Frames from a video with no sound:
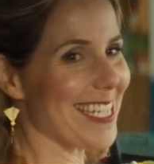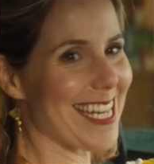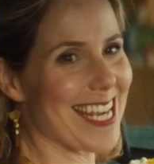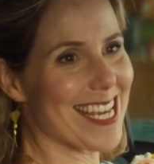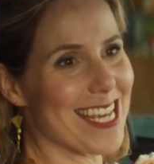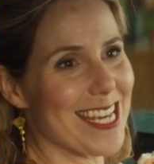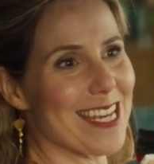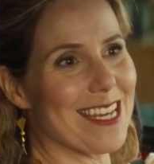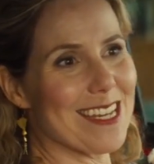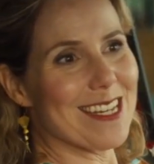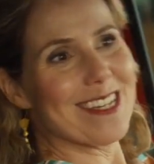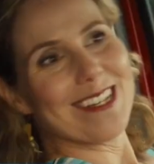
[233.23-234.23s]
Did
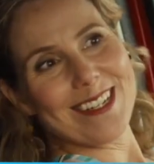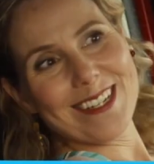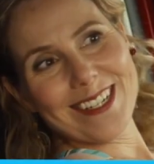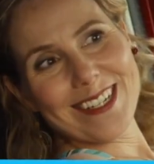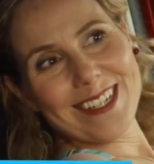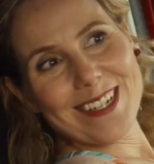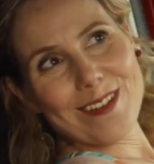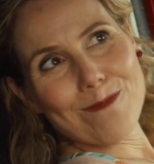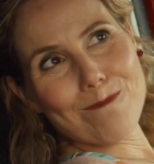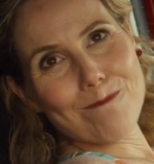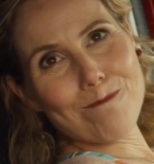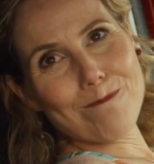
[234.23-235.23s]
he
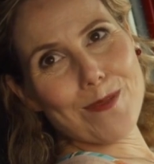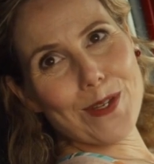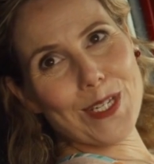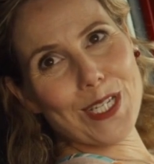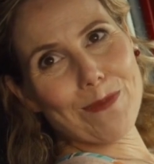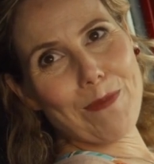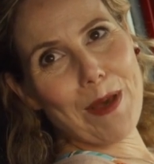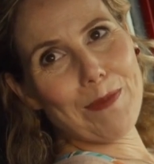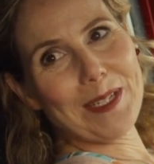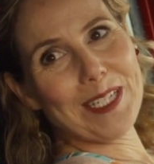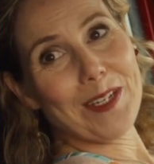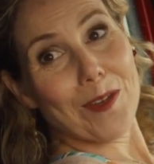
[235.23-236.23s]
put his
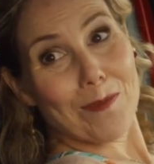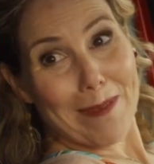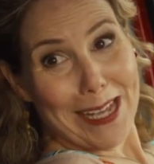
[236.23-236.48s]
puppet in your